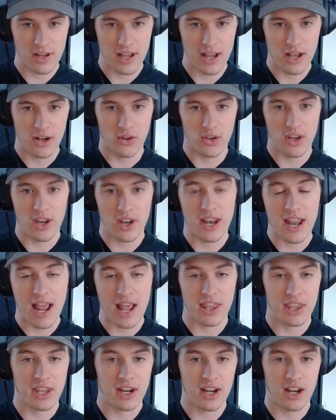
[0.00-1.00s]
held an
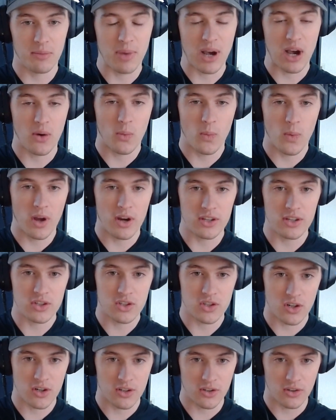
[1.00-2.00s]
ethic about what is
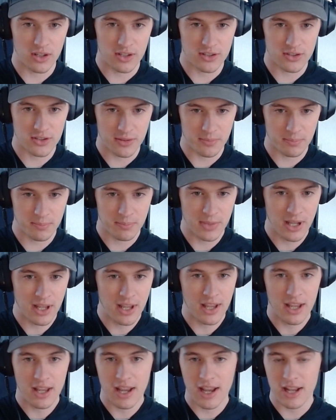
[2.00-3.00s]
journalism
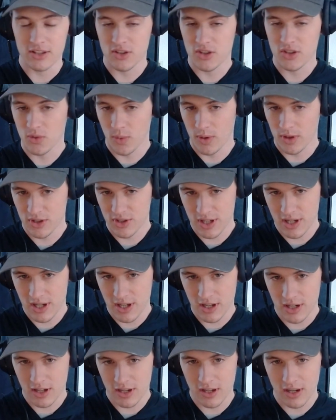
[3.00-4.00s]
and
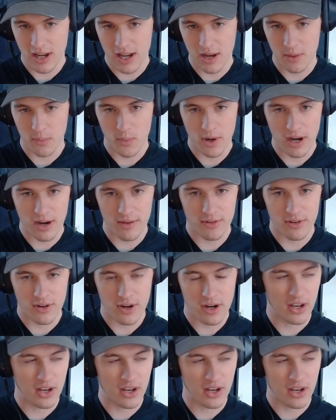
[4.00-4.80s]
sourcing and whatever?